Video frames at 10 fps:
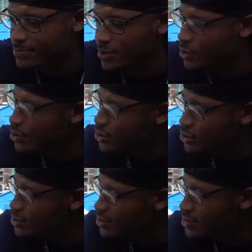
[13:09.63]
You know,
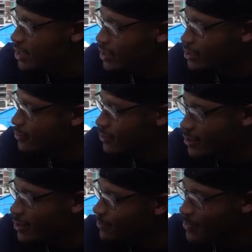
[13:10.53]
you just like
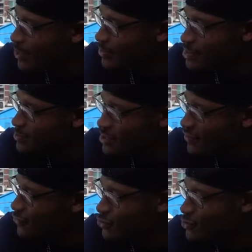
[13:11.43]
maybe some stuff you